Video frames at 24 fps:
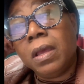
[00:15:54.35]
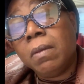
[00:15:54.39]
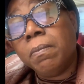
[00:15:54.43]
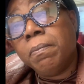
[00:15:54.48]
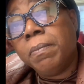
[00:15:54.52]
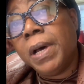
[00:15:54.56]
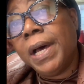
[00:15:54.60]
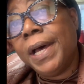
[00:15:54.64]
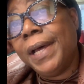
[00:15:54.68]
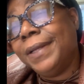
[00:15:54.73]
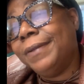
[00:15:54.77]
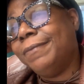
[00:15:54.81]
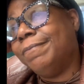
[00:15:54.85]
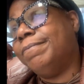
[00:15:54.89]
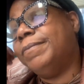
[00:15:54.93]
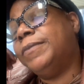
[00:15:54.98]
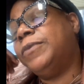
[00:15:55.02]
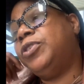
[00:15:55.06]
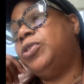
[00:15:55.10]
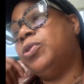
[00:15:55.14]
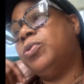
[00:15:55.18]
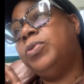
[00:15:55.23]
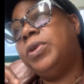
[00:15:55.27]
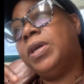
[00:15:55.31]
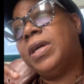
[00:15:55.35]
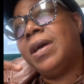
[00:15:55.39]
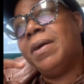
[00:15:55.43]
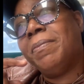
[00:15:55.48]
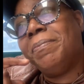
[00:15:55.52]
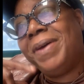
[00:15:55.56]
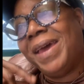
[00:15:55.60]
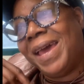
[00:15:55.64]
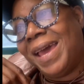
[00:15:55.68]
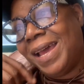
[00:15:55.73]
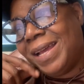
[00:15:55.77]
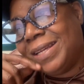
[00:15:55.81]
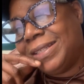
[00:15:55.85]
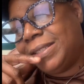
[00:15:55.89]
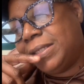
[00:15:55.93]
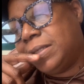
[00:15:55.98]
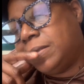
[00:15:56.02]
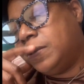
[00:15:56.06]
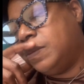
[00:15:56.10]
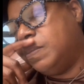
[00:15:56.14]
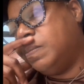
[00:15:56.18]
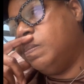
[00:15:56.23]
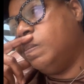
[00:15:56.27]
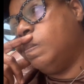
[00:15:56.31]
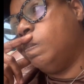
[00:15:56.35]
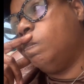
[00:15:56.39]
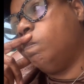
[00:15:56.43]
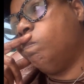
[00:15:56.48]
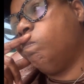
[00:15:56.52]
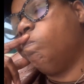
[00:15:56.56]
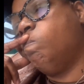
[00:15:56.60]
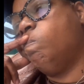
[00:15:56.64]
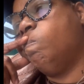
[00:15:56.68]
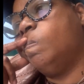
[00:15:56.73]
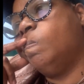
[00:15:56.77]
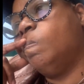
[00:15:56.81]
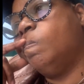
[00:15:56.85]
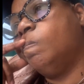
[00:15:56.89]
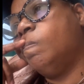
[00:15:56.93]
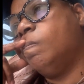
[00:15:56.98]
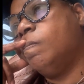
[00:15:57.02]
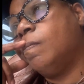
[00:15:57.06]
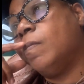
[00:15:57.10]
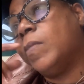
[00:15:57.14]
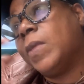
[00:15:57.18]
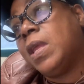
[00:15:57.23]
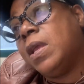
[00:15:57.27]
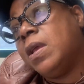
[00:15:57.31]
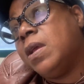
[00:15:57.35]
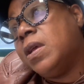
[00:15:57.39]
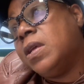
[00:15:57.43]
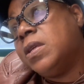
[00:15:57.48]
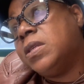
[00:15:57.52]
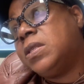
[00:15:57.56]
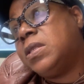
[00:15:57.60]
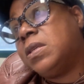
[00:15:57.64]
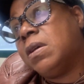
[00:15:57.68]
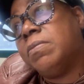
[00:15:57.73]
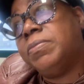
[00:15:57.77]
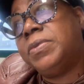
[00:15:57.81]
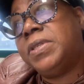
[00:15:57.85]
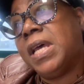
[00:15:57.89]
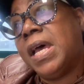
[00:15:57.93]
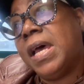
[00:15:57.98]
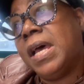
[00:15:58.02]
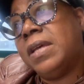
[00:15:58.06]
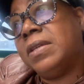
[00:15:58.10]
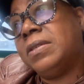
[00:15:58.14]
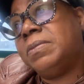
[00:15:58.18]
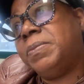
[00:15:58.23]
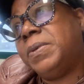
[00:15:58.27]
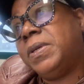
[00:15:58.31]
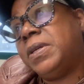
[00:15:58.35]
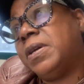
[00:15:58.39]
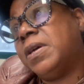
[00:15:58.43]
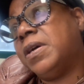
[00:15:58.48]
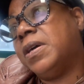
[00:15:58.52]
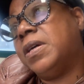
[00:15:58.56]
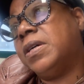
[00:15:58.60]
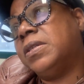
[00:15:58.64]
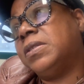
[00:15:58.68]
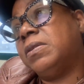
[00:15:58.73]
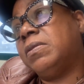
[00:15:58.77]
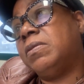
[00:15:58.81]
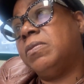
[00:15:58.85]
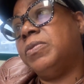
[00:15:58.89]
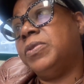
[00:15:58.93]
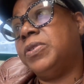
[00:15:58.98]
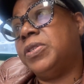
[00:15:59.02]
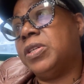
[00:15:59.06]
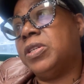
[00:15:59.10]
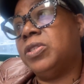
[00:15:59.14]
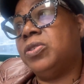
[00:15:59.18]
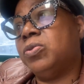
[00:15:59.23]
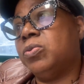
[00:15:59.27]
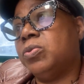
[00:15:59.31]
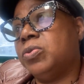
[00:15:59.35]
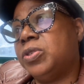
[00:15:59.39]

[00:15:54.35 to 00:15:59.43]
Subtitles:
But due to compassion, sometimes because of the residual